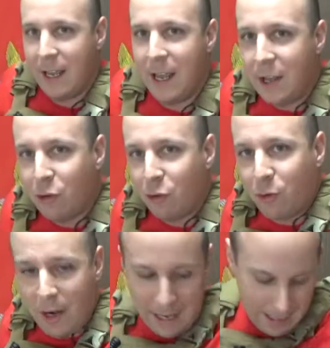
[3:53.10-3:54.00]
a
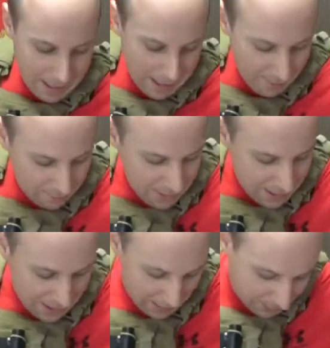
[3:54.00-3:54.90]

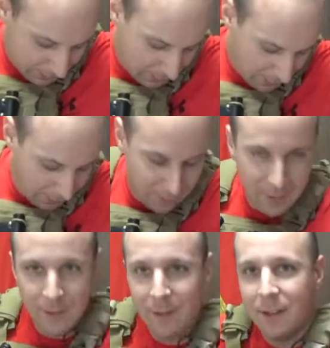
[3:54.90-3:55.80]
CryAVS
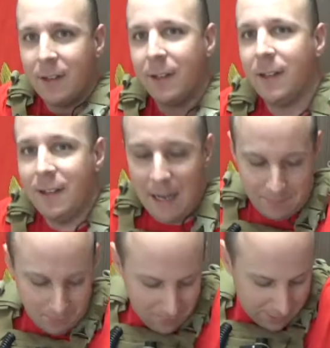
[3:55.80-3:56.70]

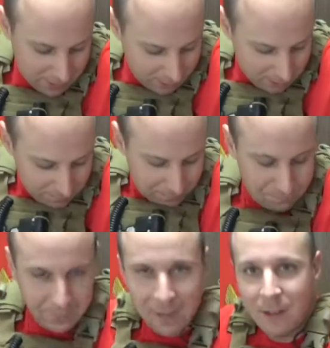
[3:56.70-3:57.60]
adaptive vest system.
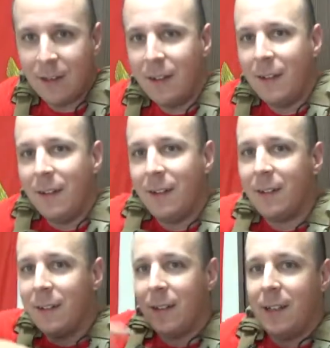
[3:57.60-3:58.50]

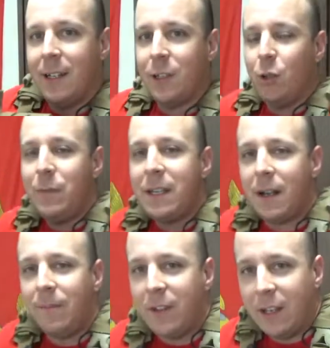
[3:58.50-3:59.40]
And it do be
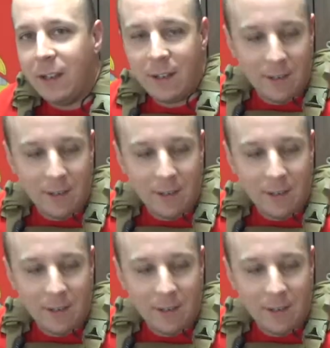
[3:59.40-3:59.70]
comfy.